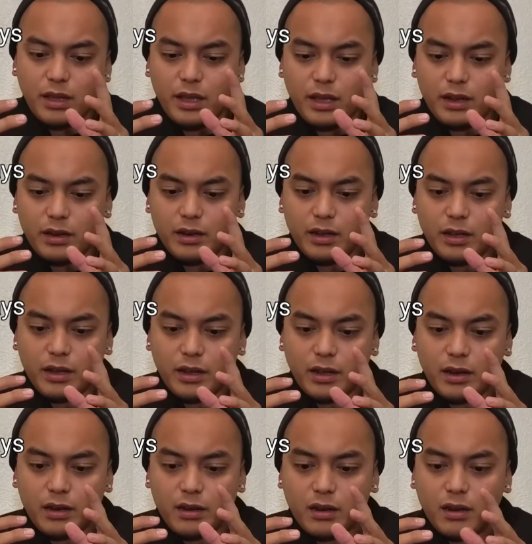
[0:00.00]
and
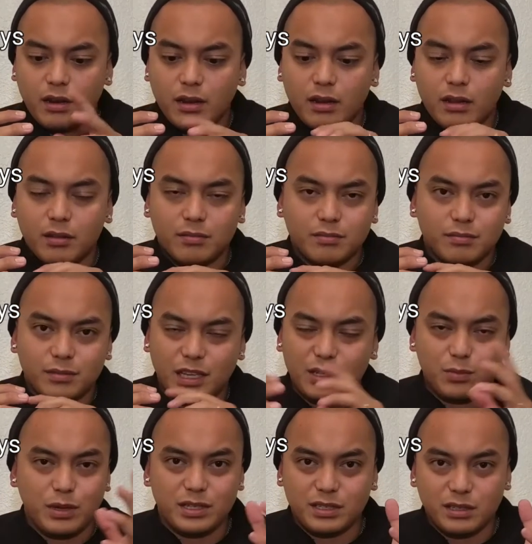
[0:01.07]
then
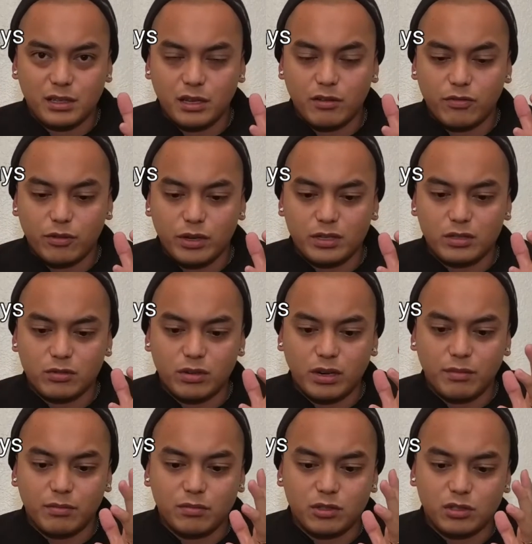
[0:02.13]
that's basically it for
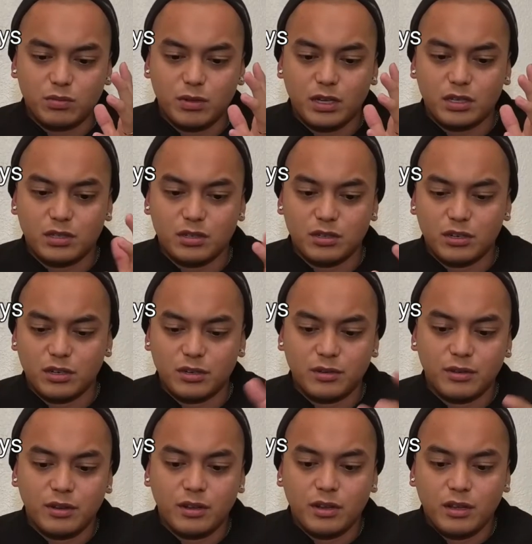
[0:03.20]
Instagram. Just make sure
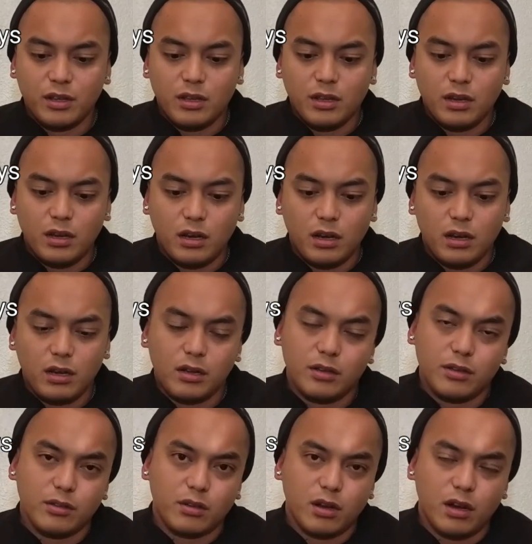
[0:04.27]

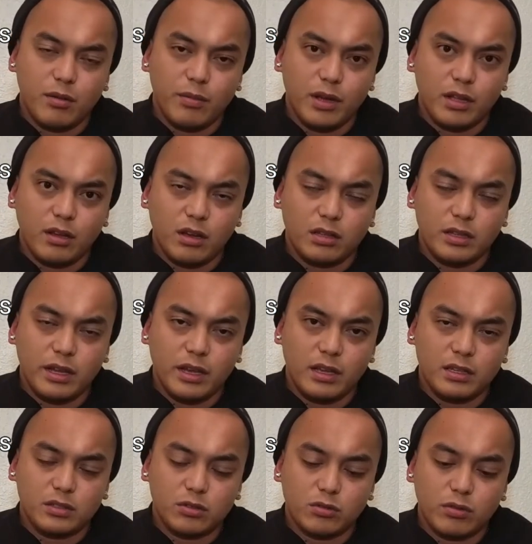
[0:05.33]
uh, you comment on that
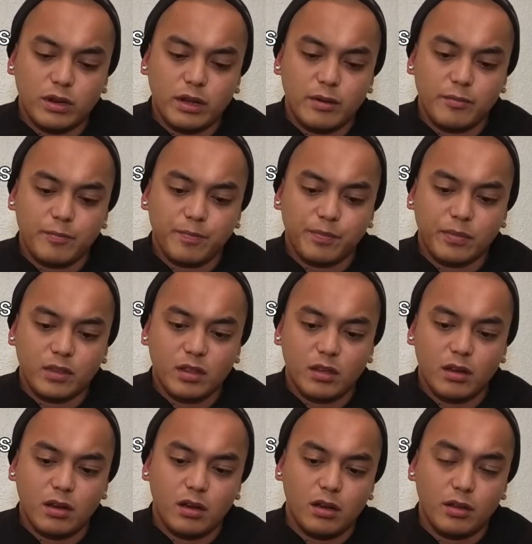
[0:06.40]
Instagram,
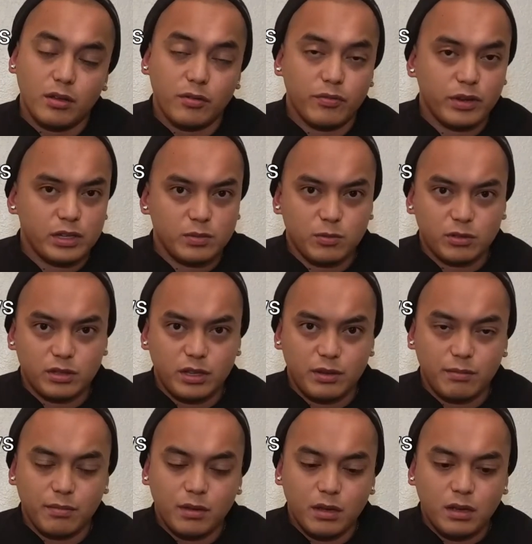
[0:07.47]
uh, your Facebook
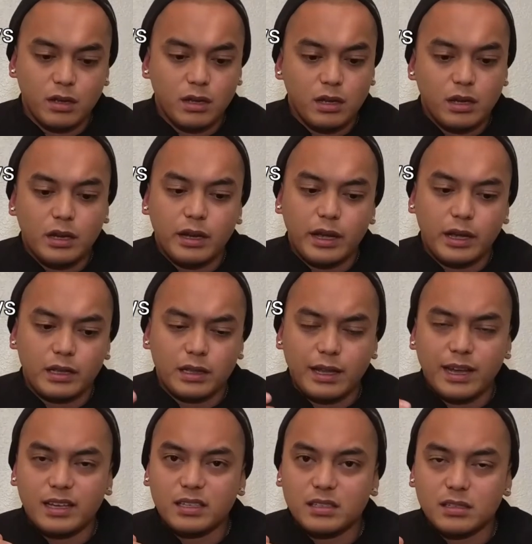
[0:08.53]
name, and
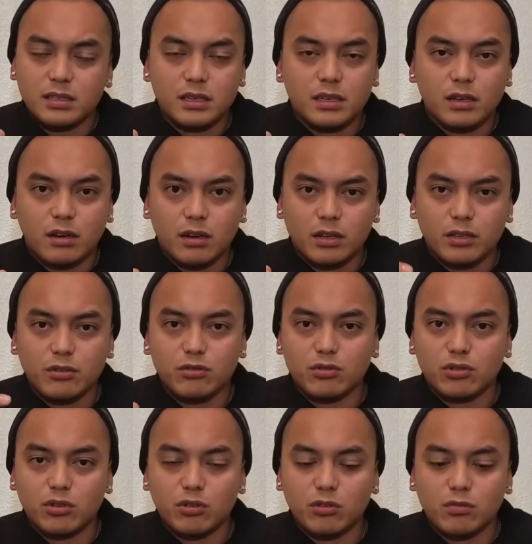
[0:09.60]
lastly on
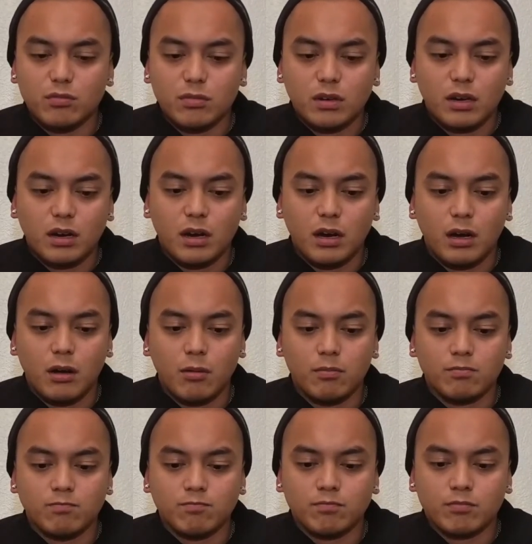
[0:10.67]
YouTube, um,